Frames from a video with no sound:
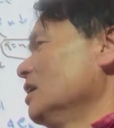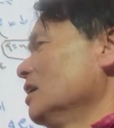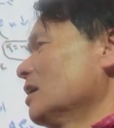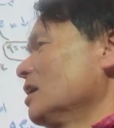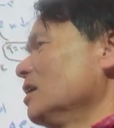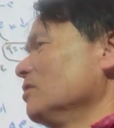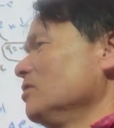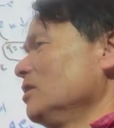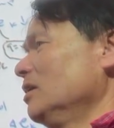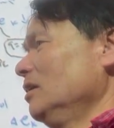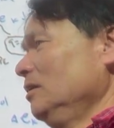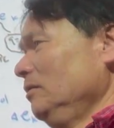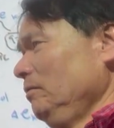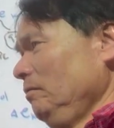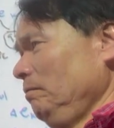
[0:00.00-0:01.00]
kind of
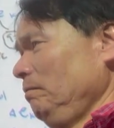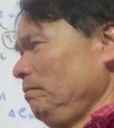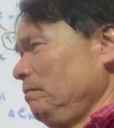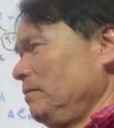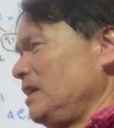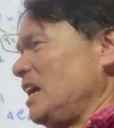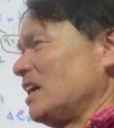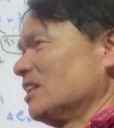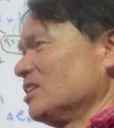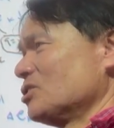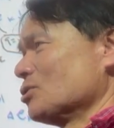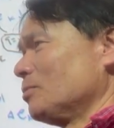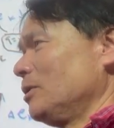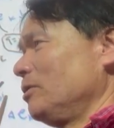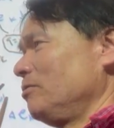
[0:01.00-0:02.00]

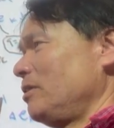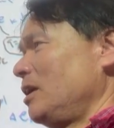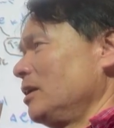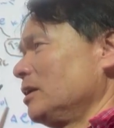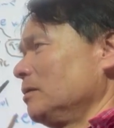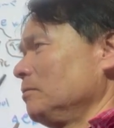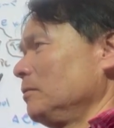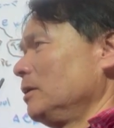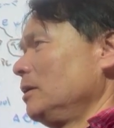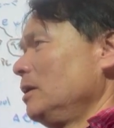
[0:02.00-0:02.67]
negligible volume.